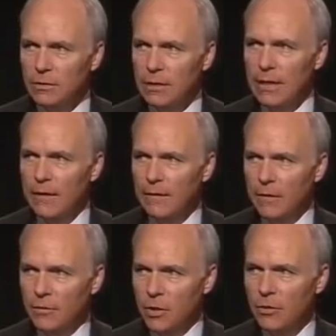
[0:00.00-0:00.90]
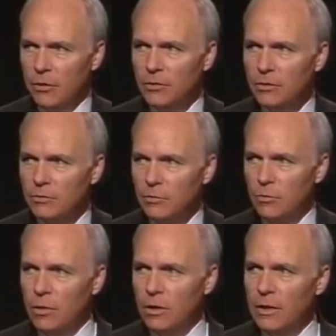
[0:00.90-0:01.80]
and they're donors,
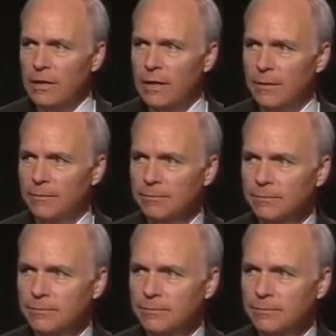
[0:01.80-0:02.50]
where do they take them?